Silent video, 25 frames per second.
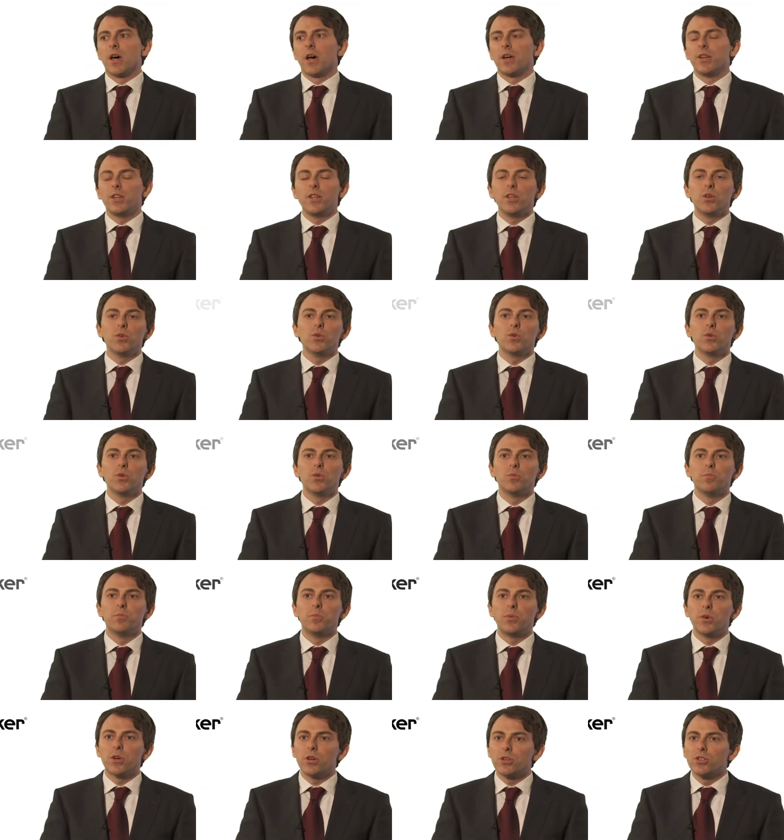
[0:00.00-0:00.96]
A new
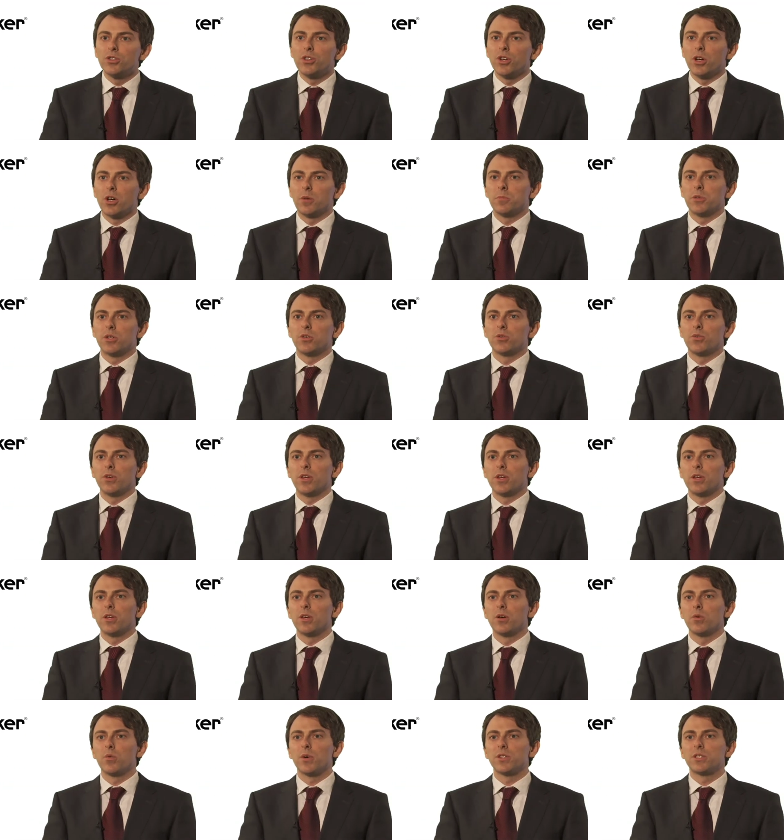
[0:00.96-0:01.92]
bird geometry
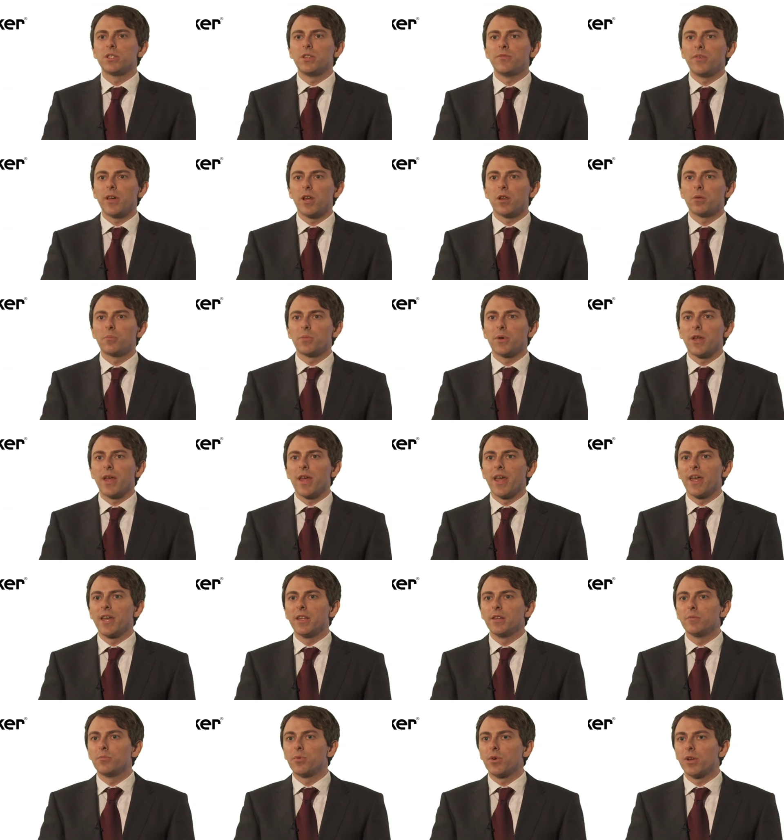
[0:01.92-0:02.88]
was developed,
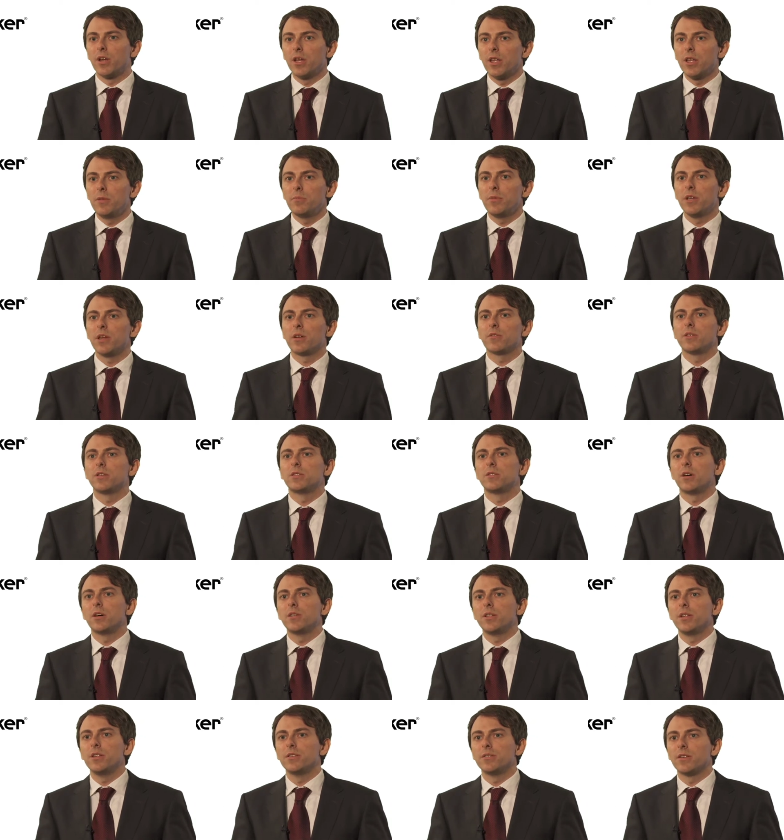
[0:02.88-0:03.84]
and preliminary
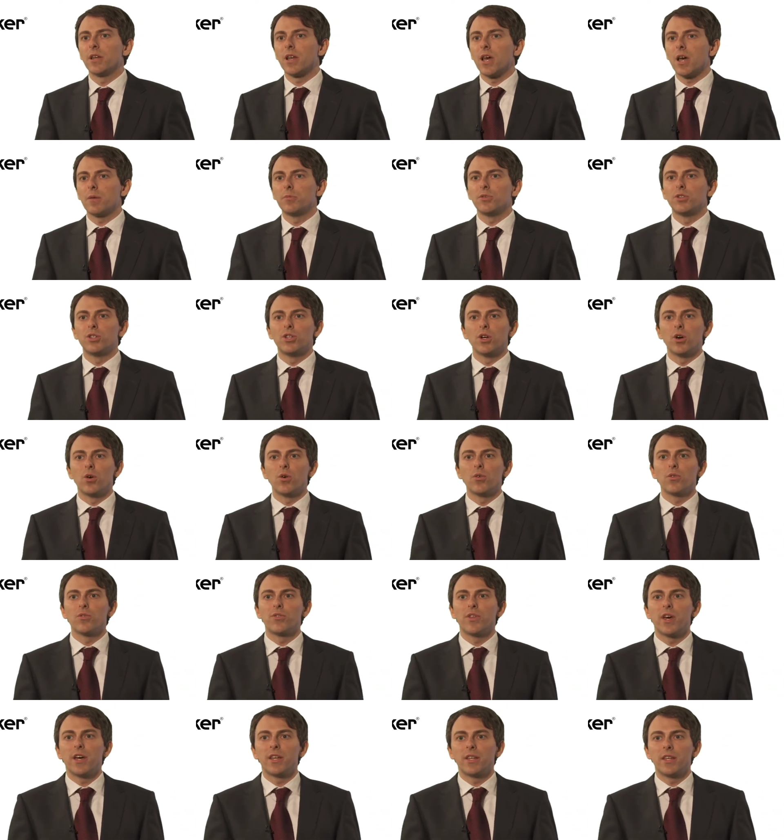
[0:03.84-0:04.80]
study in the lab
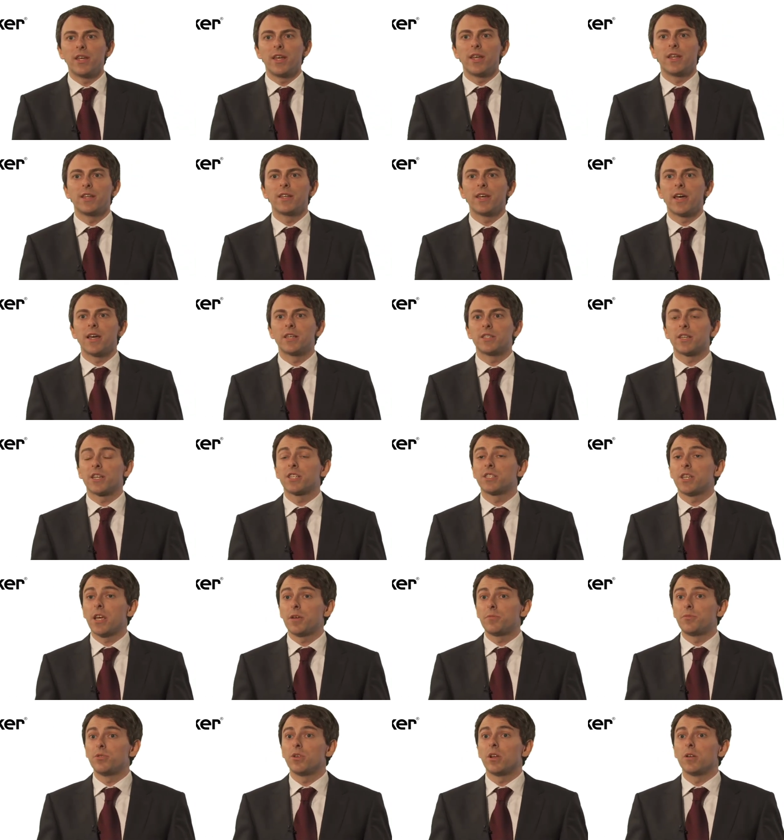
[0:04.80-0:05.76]
showed that it has
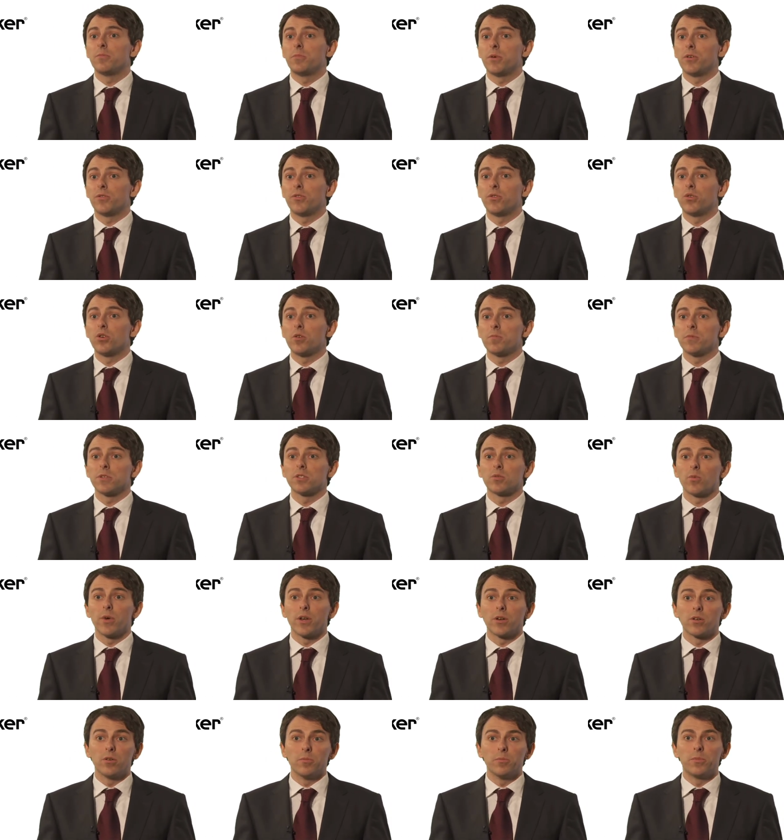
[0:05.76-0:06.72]
exceptional
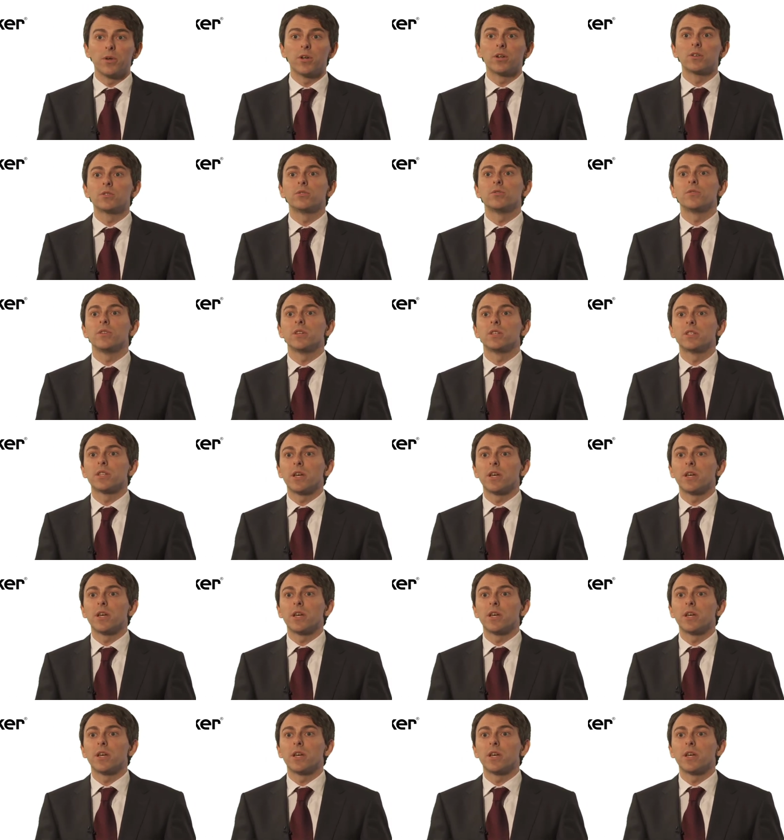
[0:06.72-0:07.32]
performance when compared to the